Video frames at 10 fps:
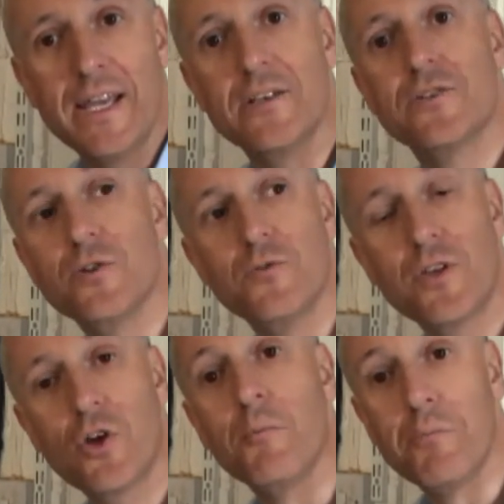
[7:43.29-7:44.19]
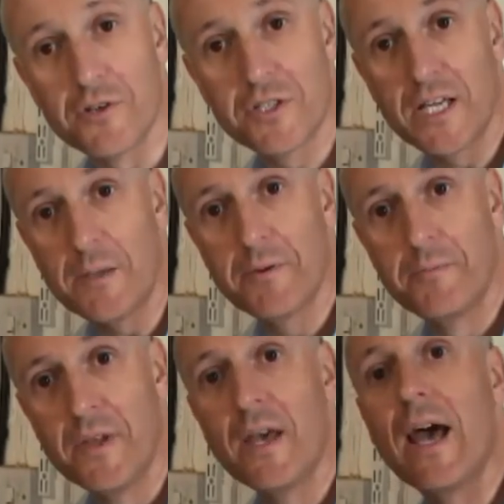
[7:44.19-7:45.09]
into the compost heap
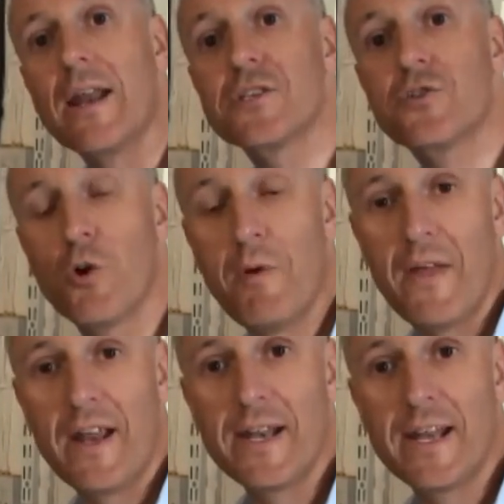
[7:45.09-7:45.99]
and let's talk about that